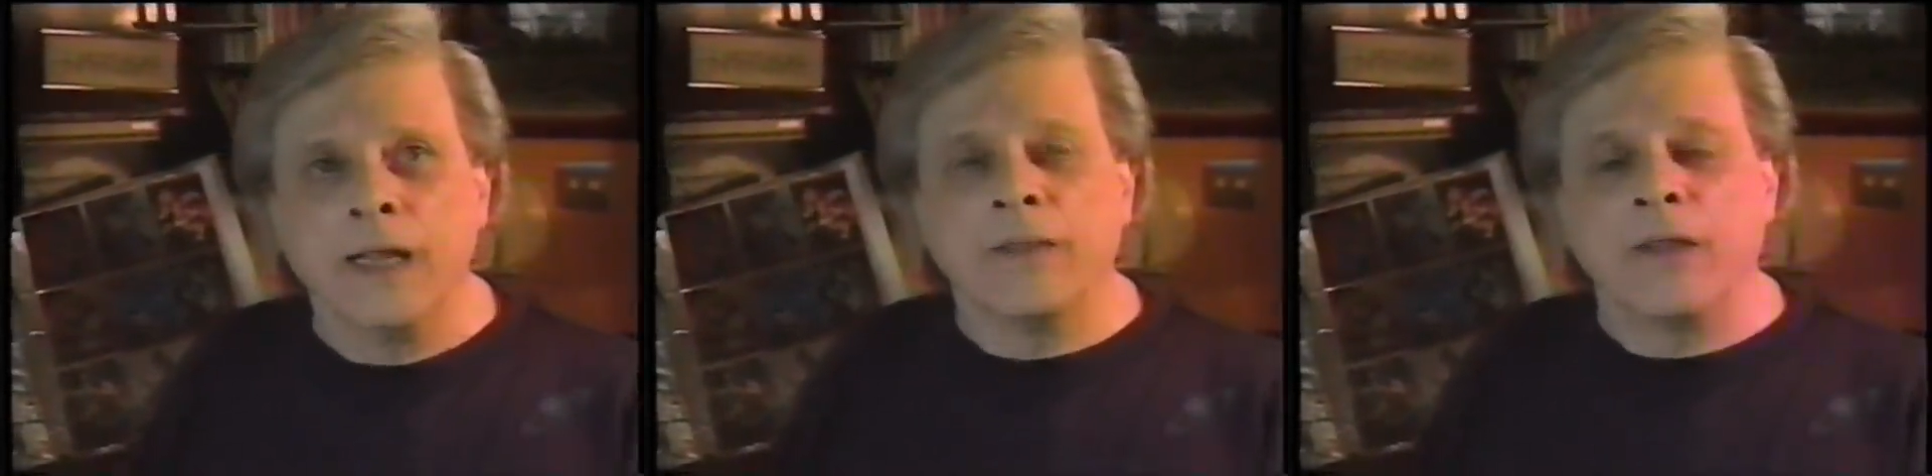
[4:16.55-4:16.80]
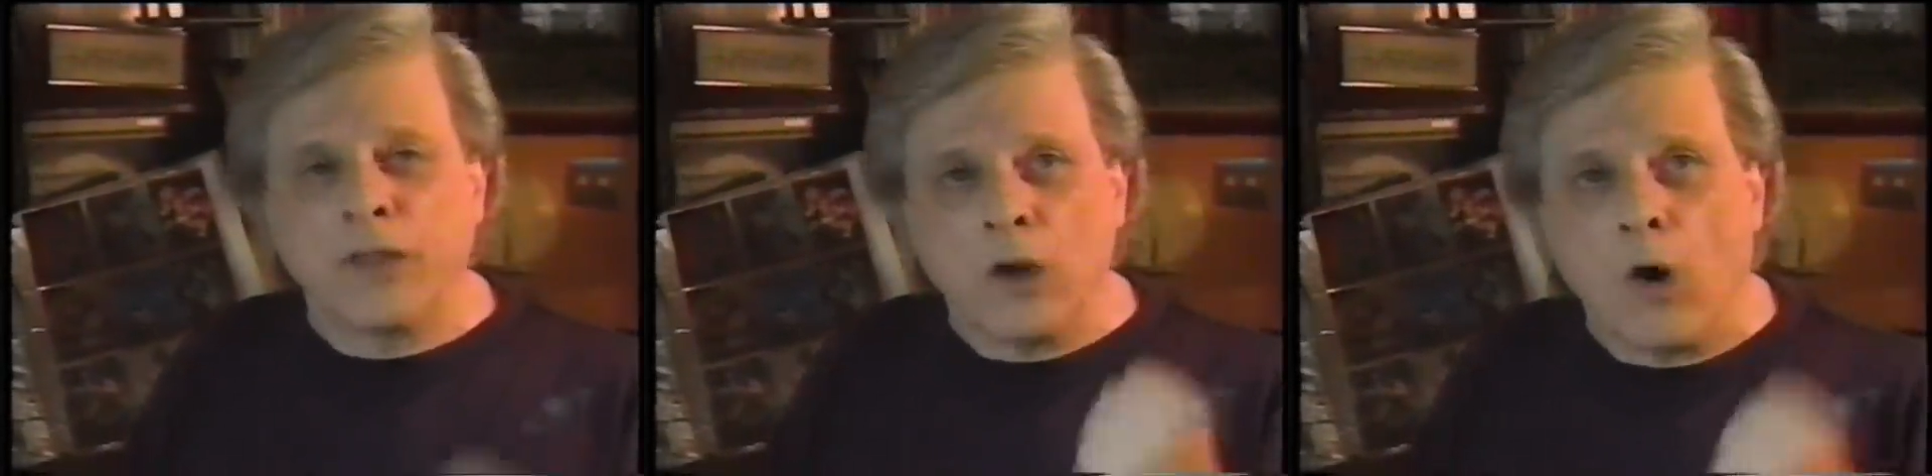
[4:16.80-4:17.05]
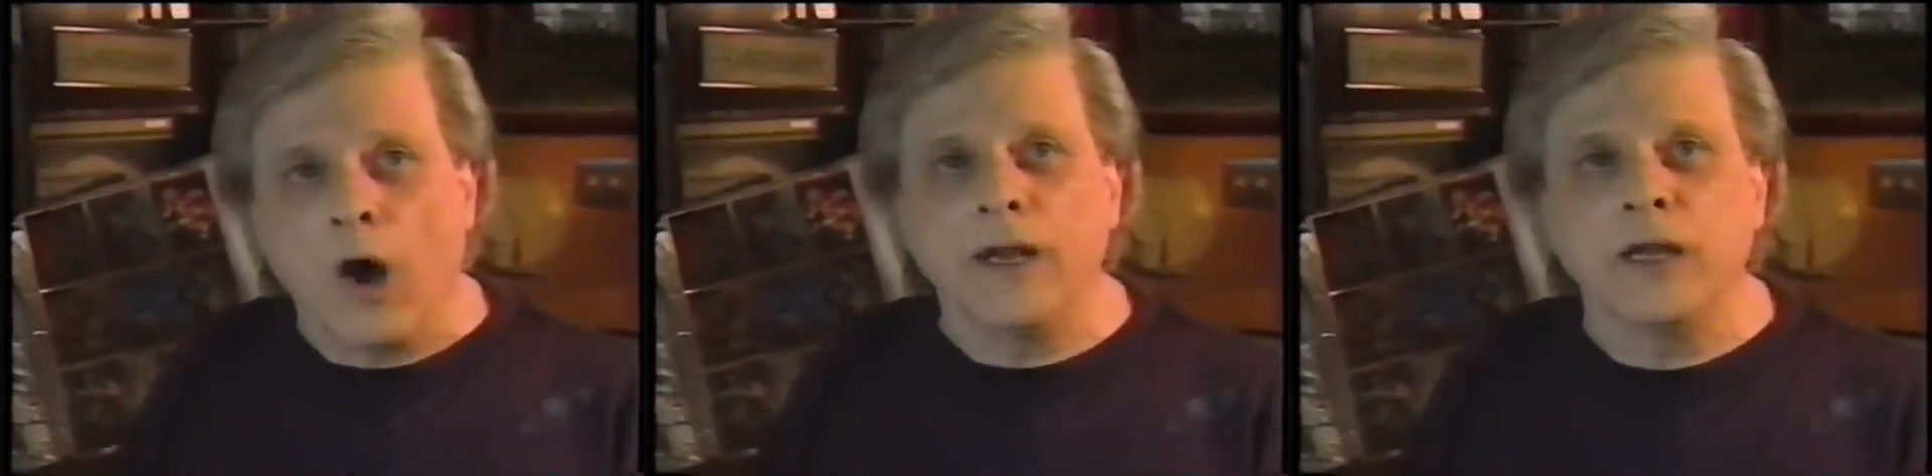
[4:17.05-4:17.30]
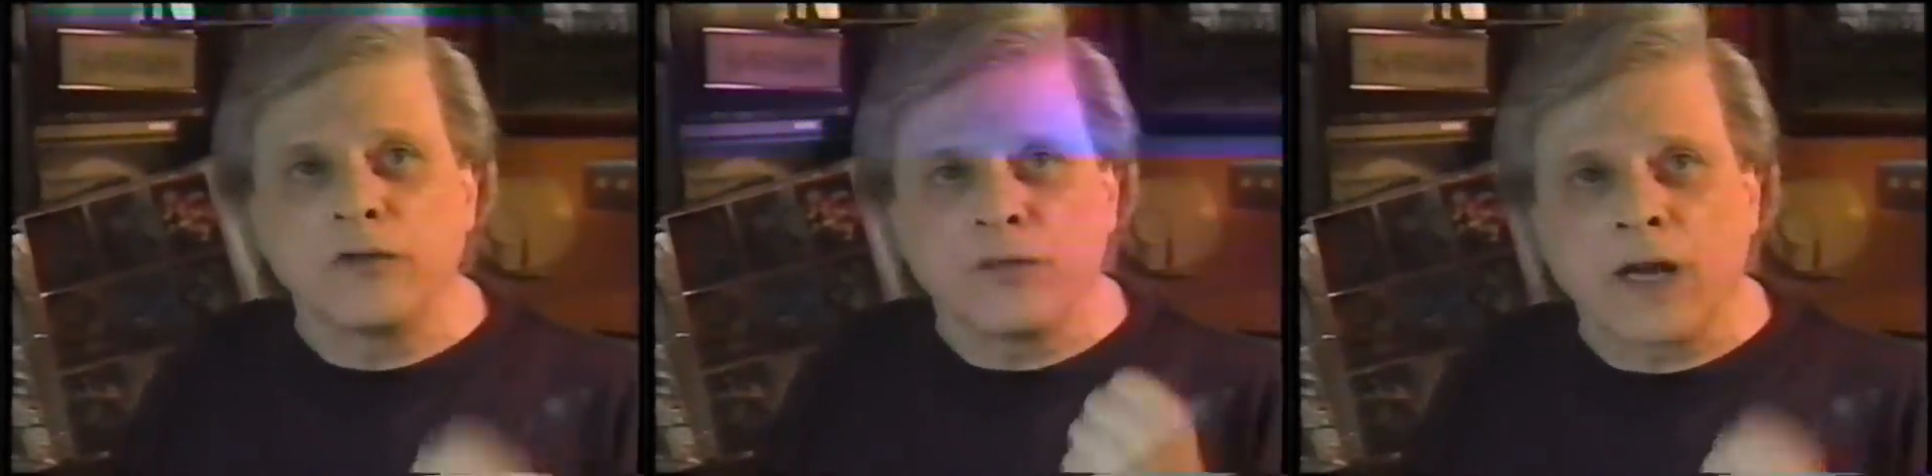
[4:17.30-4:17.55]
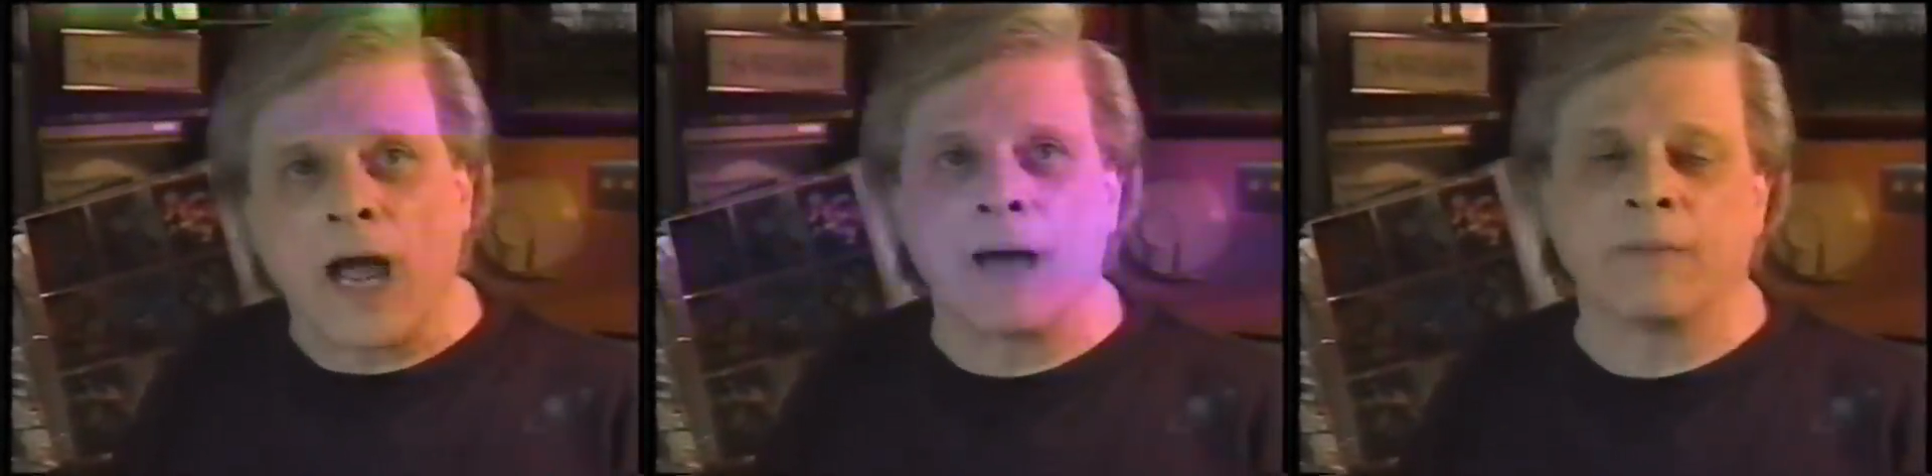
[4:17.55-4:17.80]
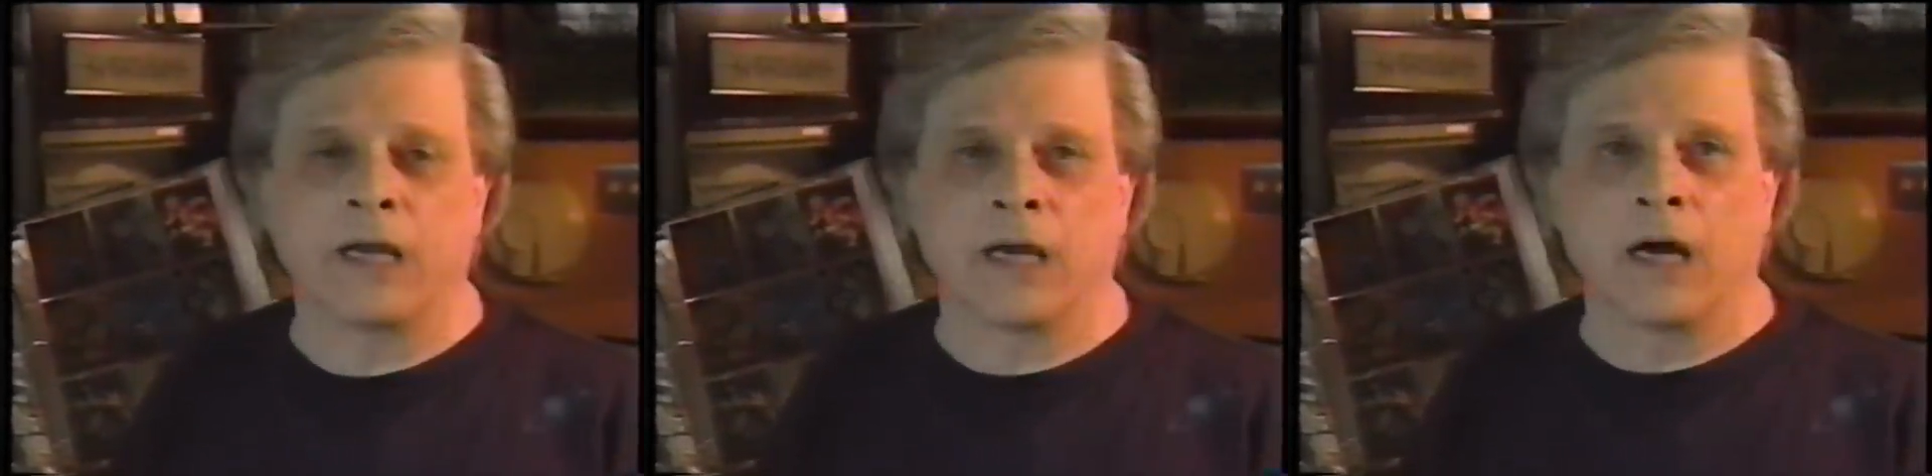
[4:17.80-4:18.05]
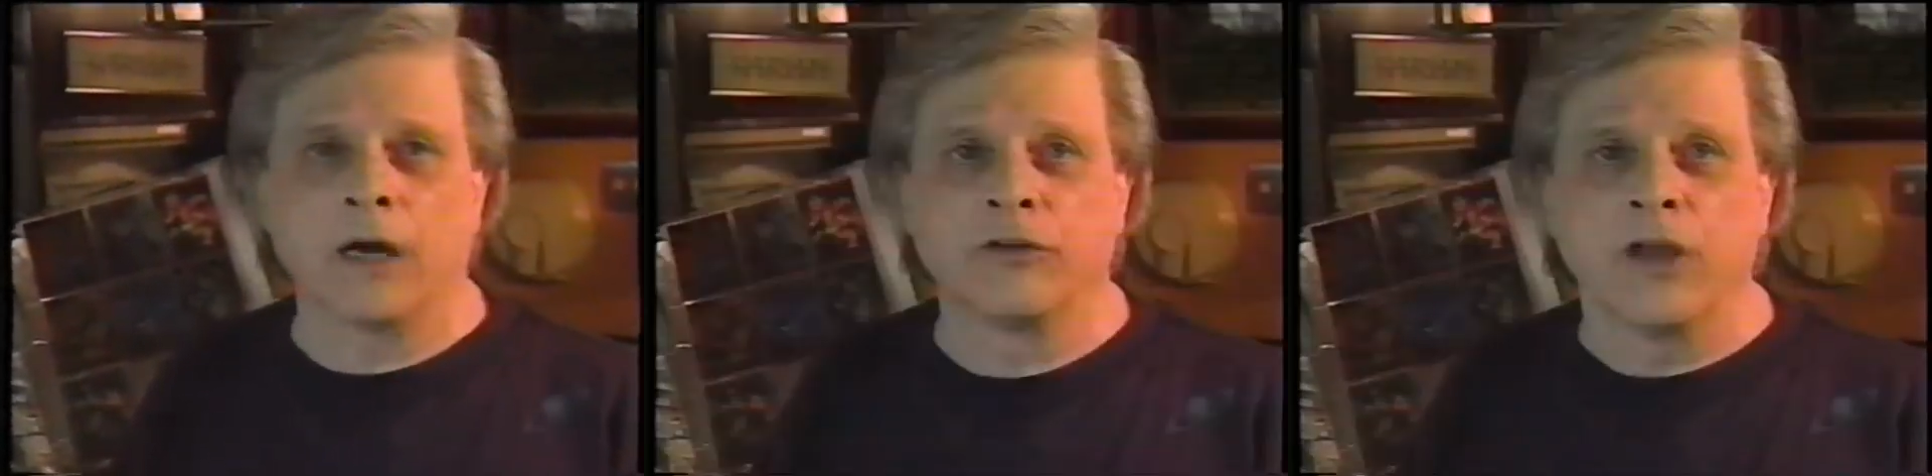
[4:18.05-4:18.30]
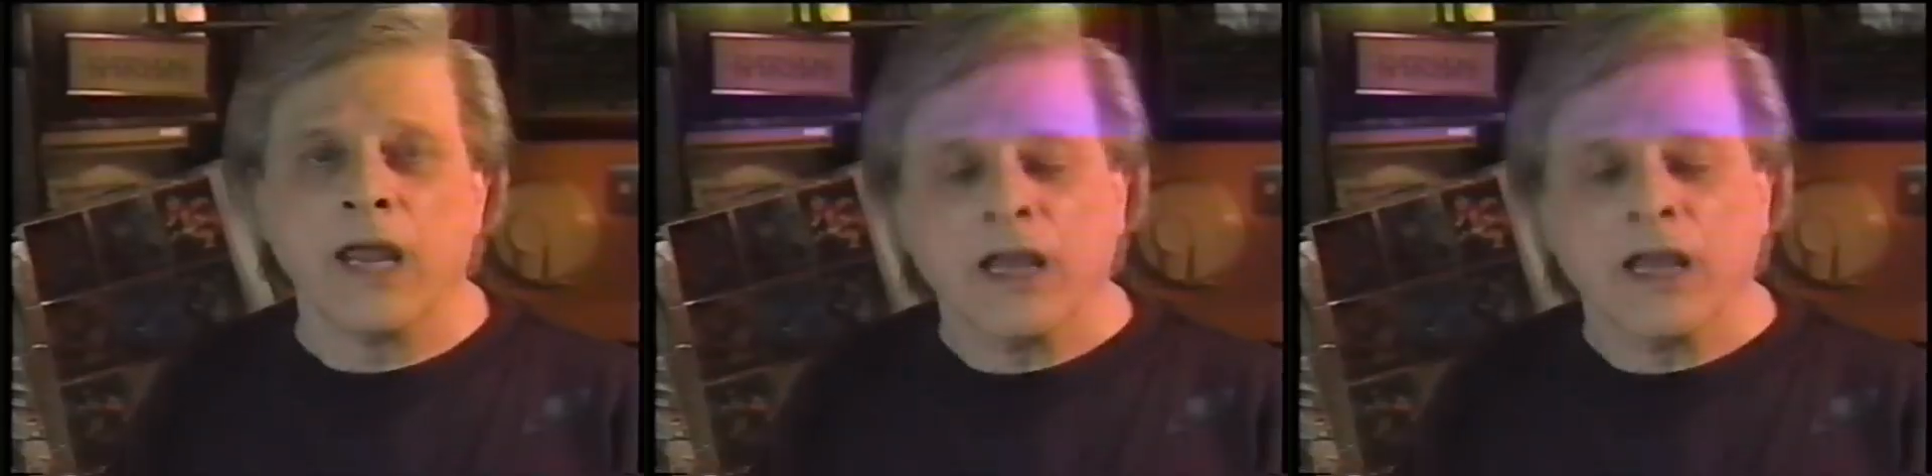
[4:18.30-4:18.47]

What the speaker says: that the audience for comic cards